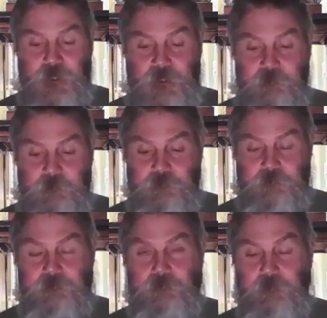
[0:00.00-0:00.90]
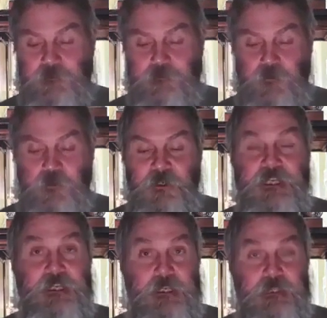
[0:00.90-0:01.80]
at one time
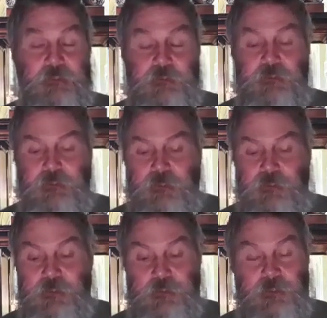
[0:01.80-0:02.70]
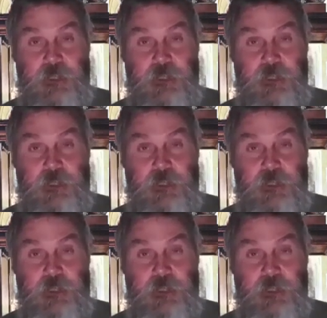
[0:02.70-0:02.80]
before healing,